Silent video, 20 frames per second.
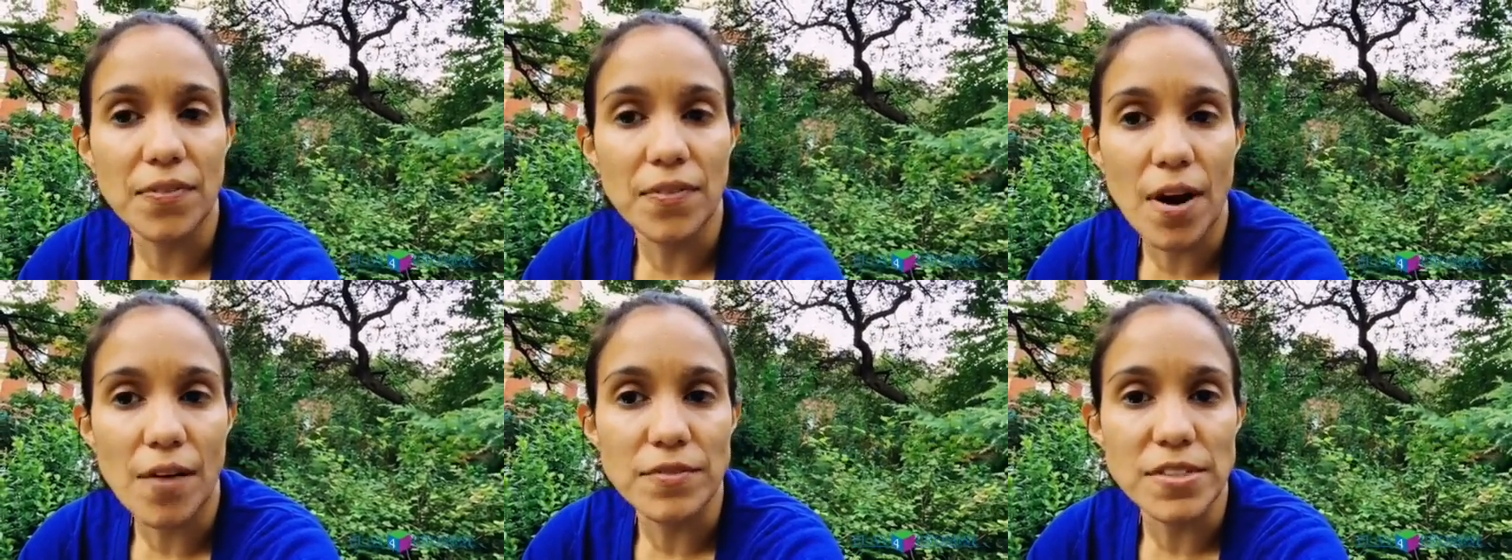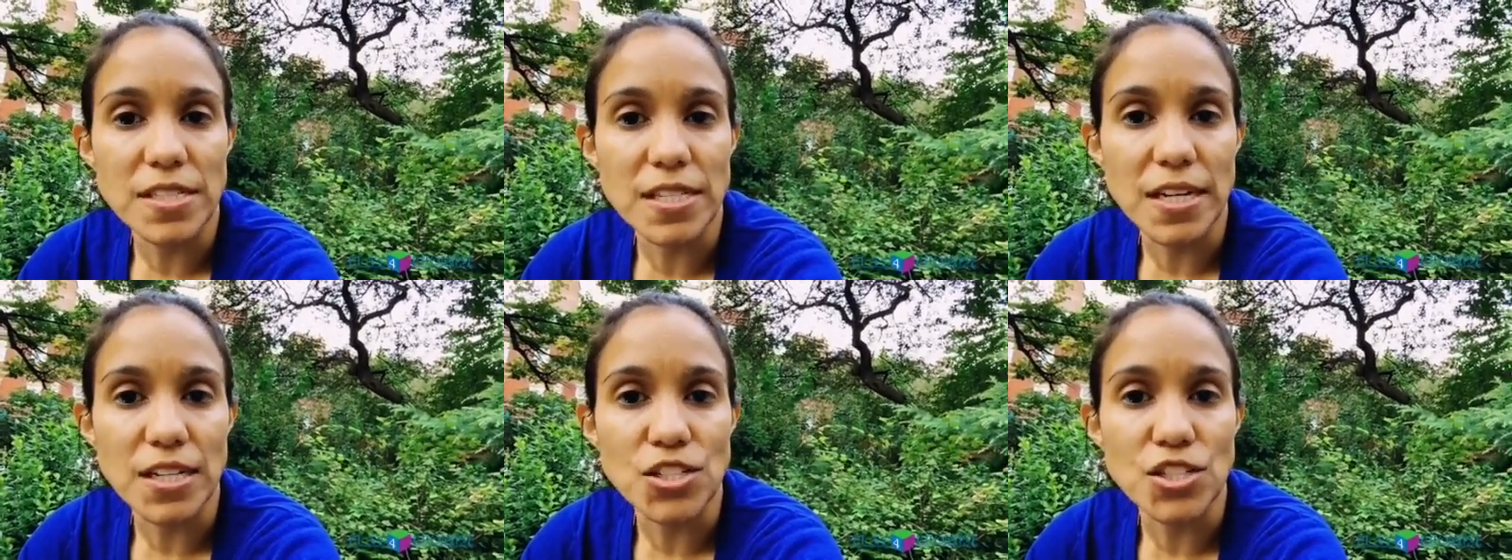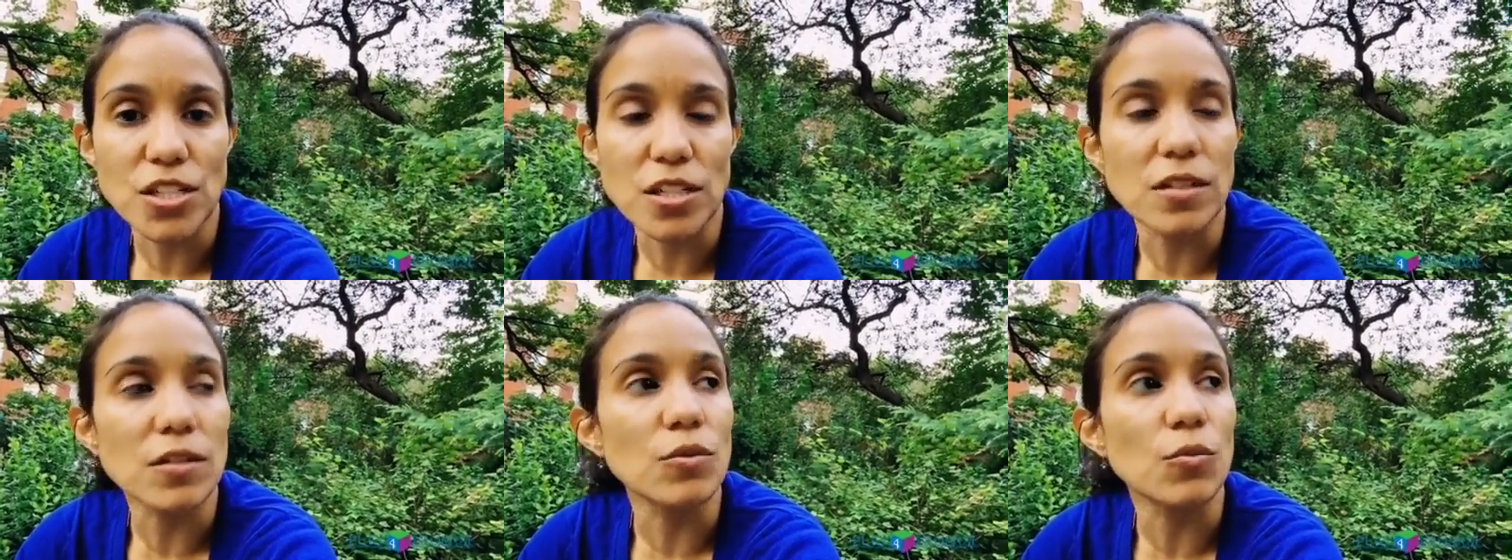
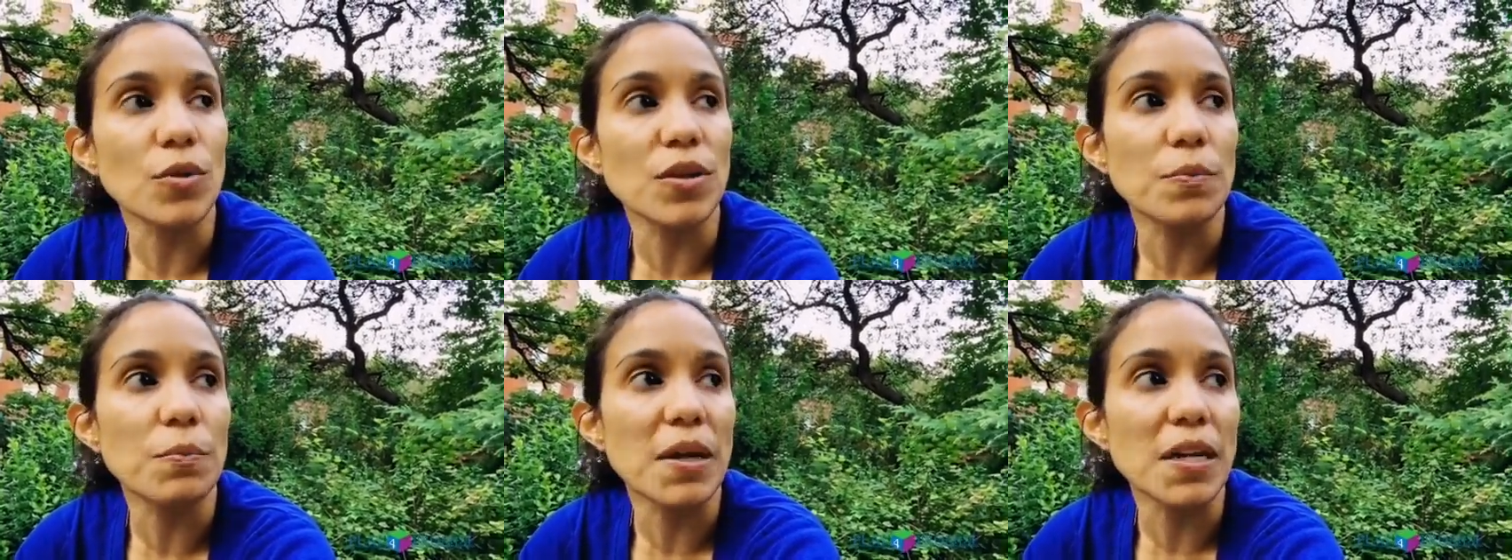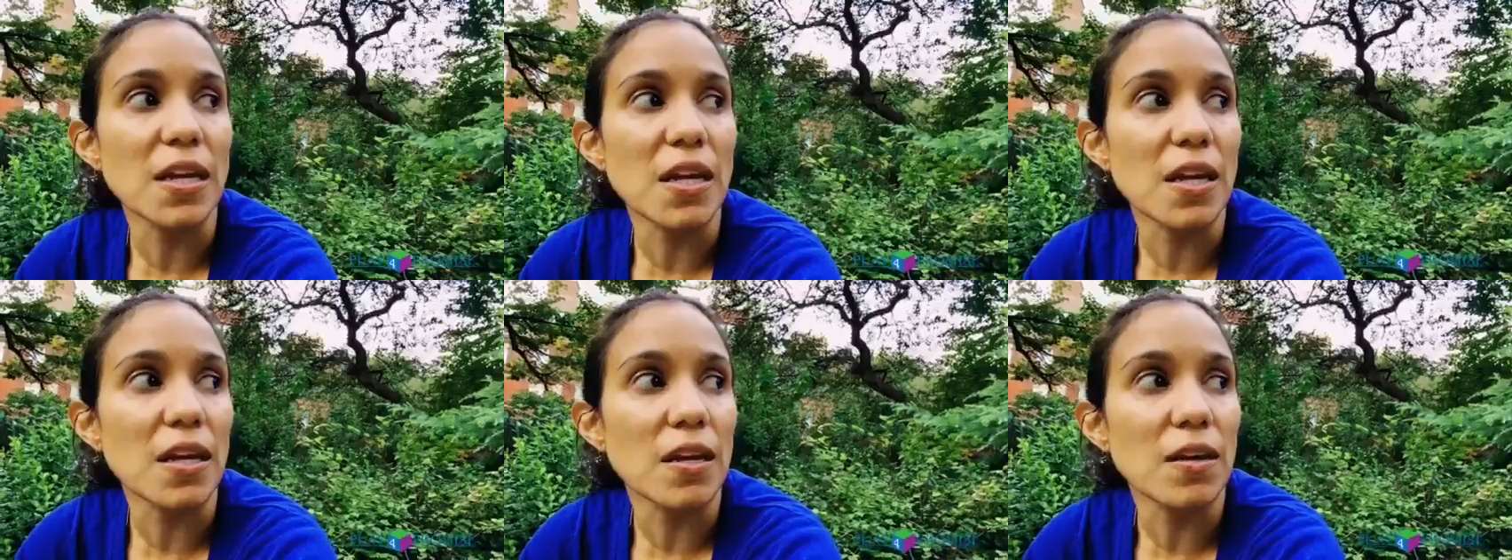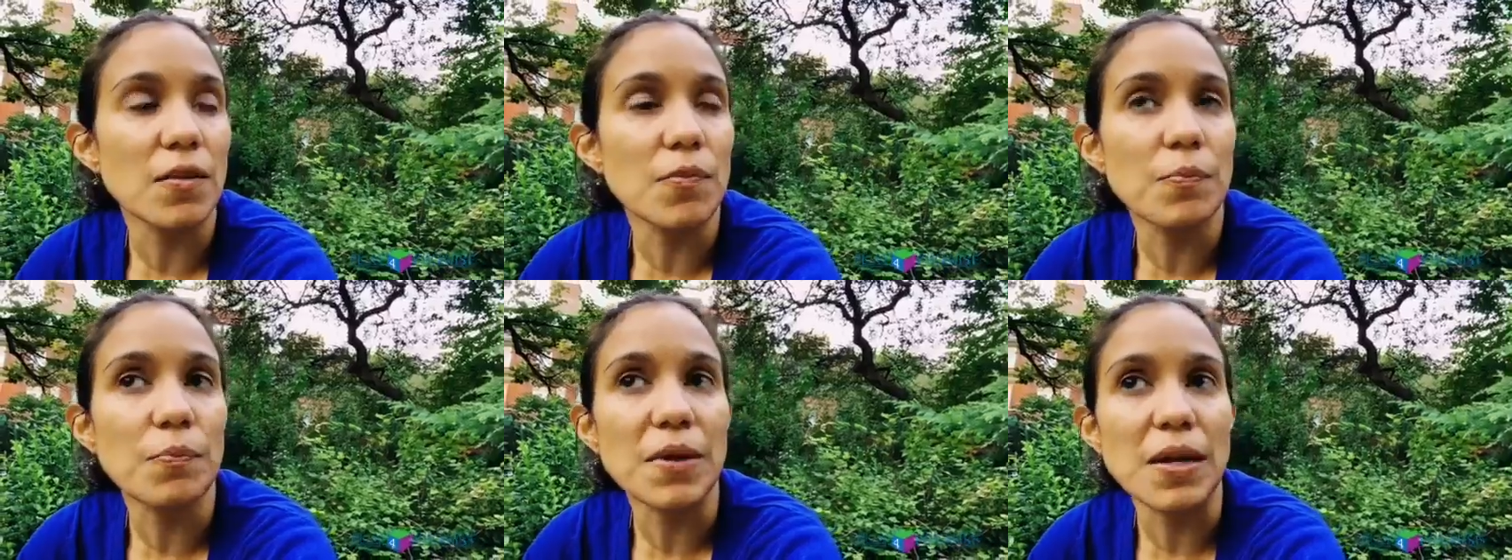conversation with
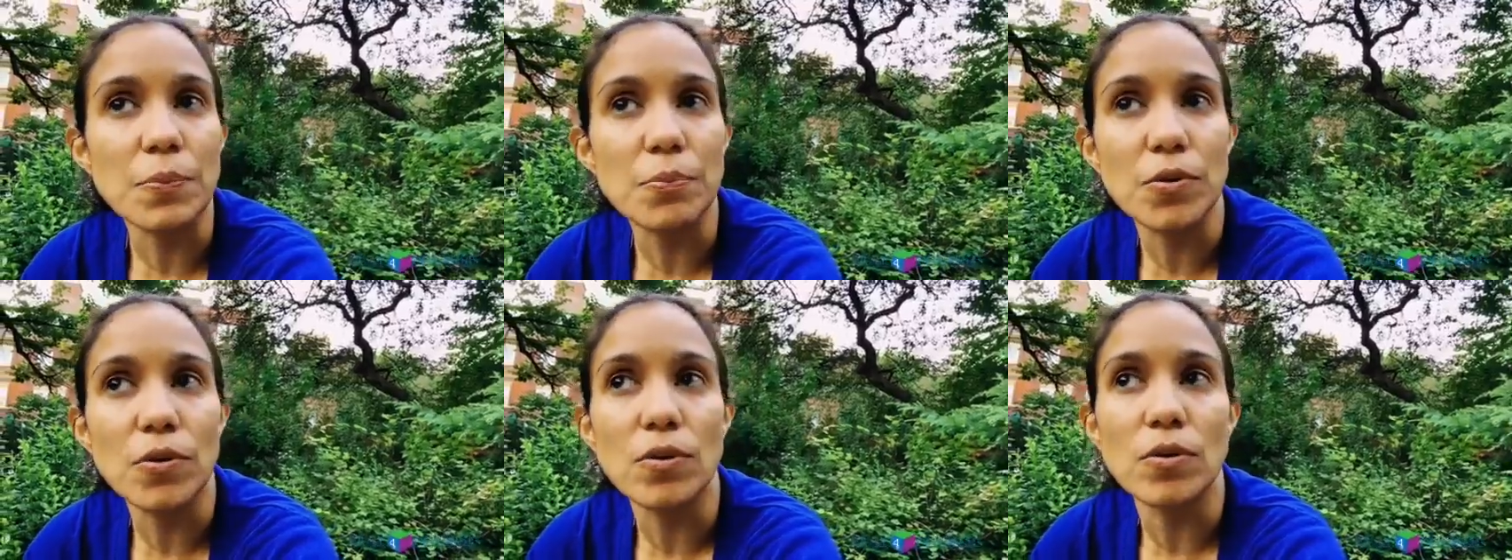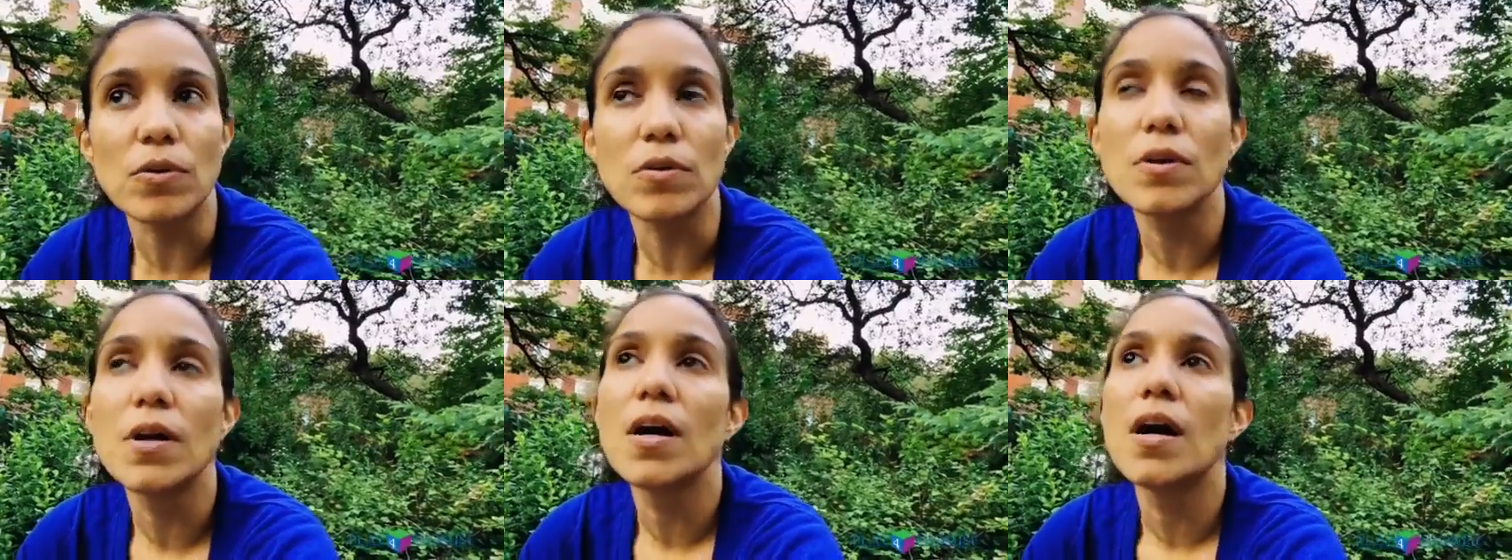many people.